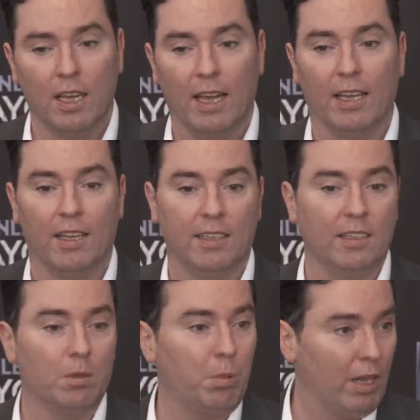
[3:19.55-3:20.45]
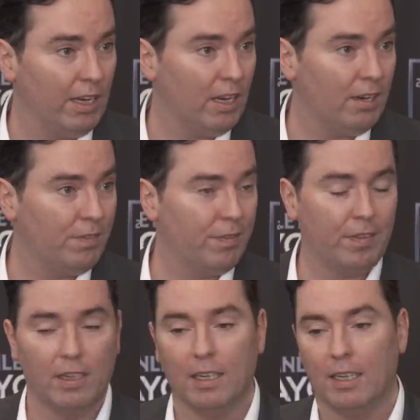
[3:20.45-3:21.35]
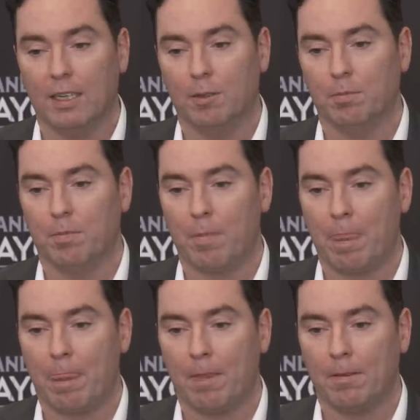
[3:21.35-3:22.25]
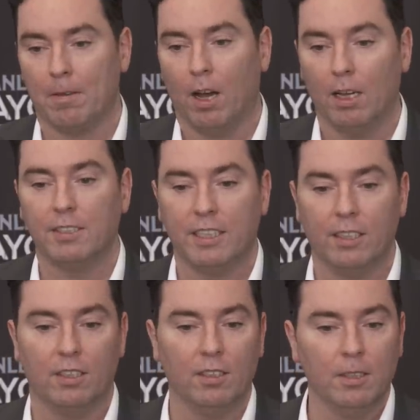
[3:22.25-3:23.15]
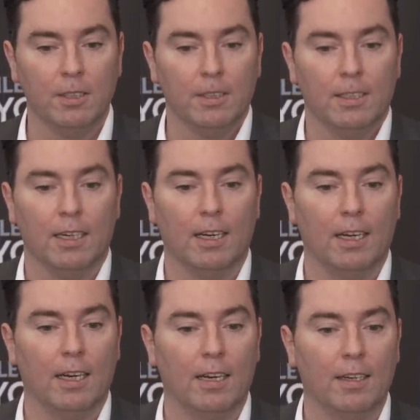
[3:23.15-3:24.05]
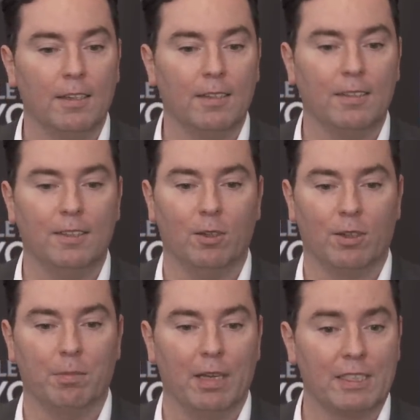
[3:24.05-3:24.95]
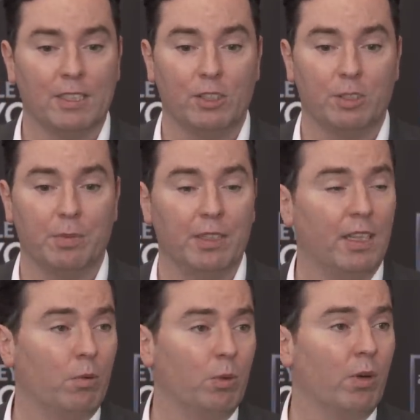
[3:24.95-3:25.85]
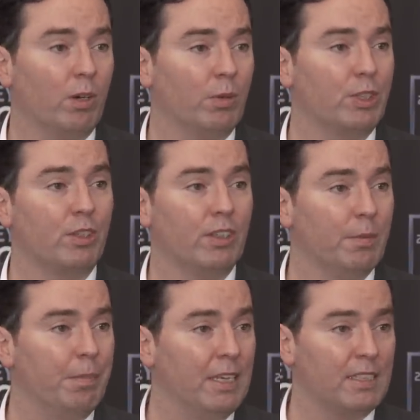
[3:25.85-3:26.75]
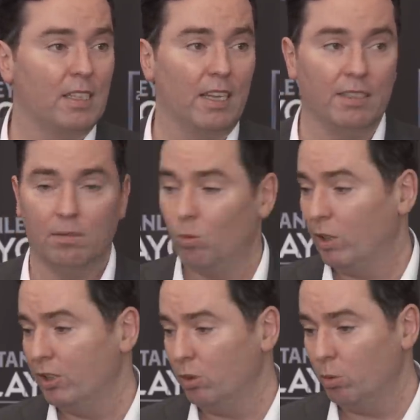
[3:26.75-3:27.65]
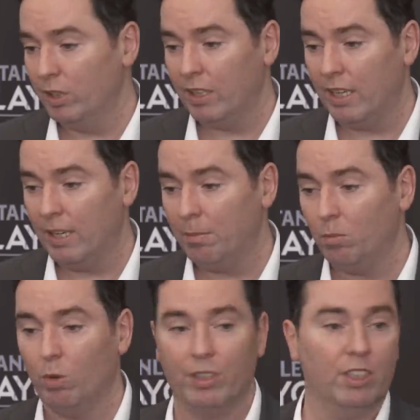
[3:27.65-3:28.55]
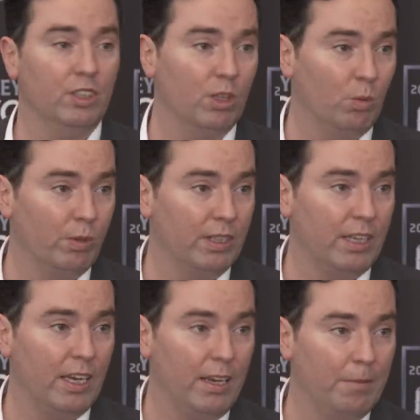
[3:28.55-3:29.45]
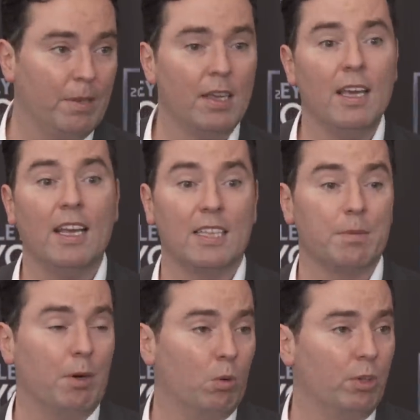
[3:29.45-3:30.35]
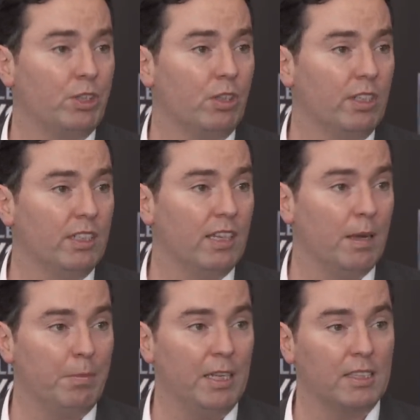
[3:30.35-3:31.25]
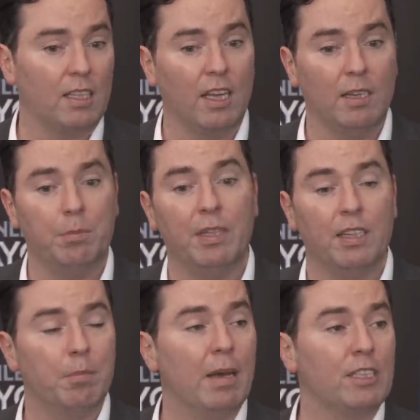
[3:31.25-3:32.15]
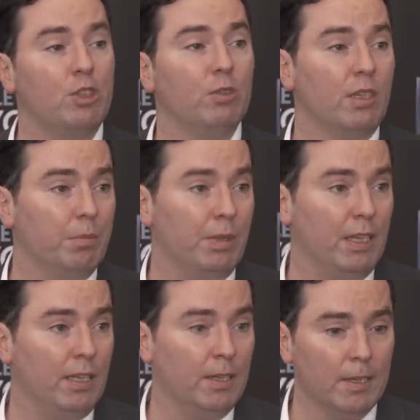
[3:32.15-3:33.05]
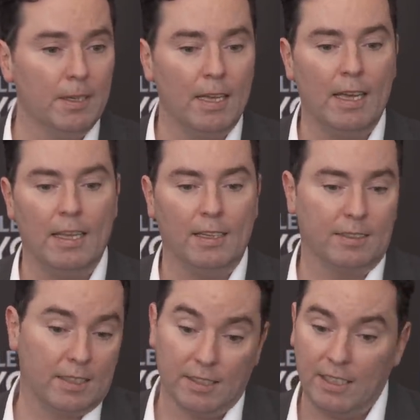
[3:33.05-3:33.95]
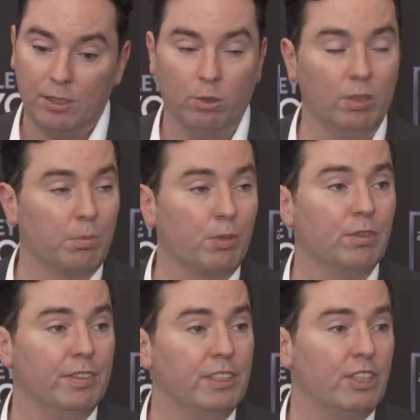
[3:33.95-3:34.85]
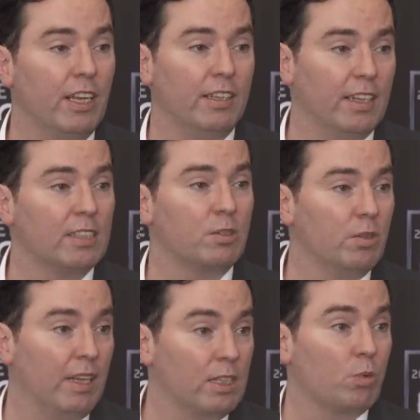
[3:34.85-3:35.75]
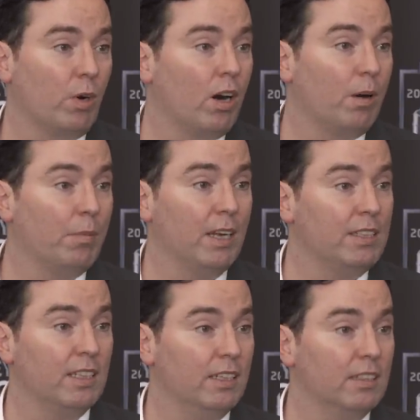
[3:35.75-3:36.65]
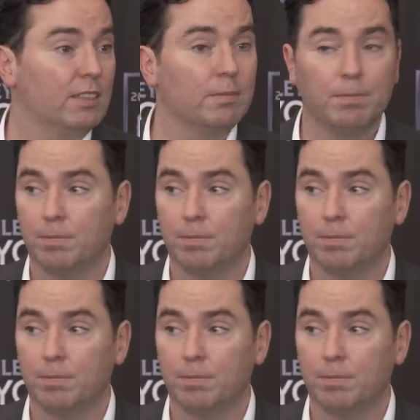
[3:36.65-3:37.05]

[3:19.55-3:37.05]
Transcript: And in the playoff hunt here, the message has been that we want to return to baseline. Whether you win a game, whether you don't win a game, it's about returning to that baseline and being the best you can be and continue to improve each day. And that's where our mindset is.